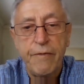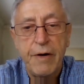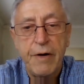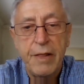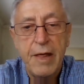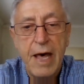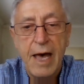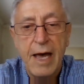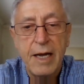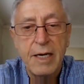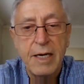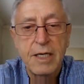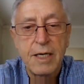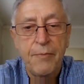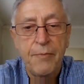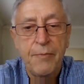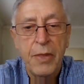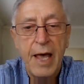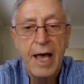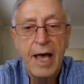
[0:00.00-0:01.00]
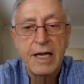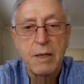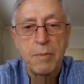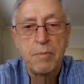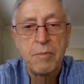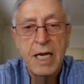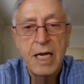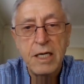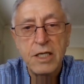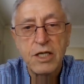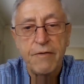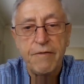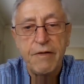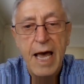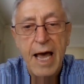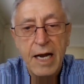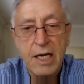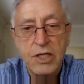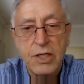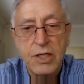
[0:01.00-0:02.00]
for that as a means of
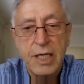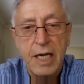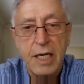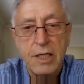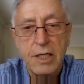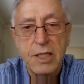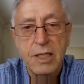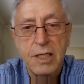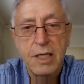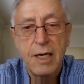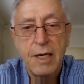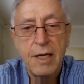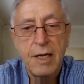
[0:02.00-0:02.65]
access.